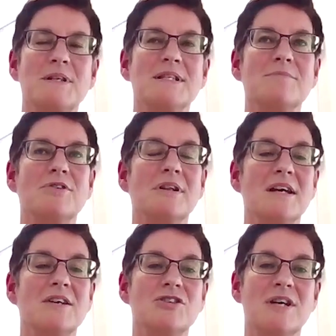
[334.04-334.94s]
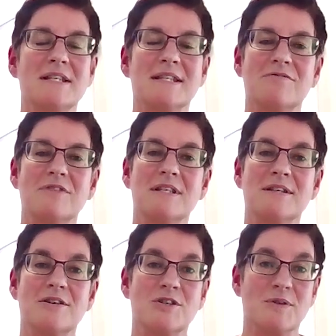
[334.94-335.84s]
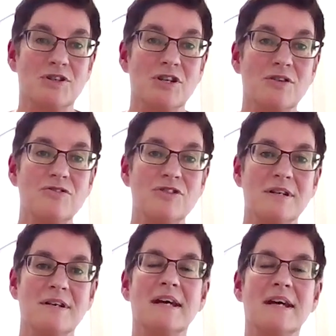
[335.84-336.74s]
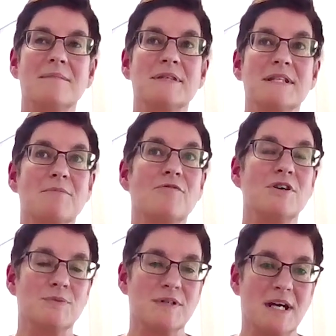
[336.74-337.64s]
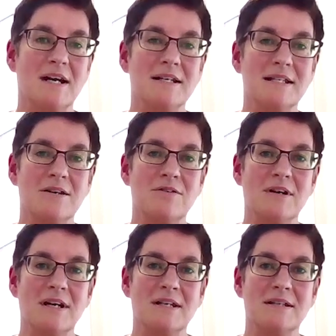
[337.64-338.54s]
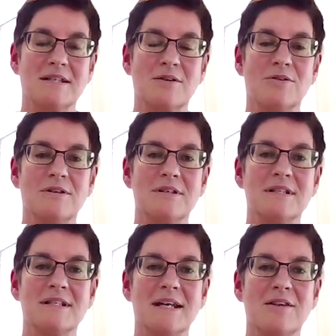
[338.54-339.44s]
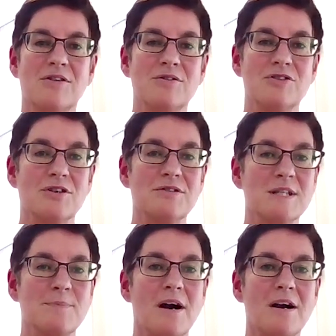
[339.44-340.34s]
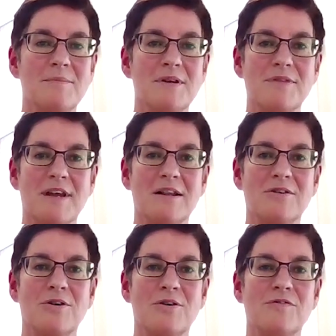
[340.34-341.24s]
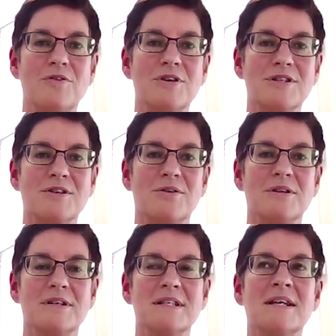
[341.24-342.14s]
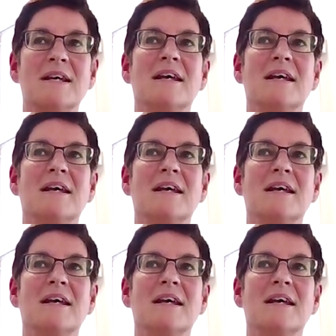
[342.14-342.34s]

been some really interesting research with children, some of which was carried out in Scotland through the Children's Parliament with Alcohol Focus Scotland.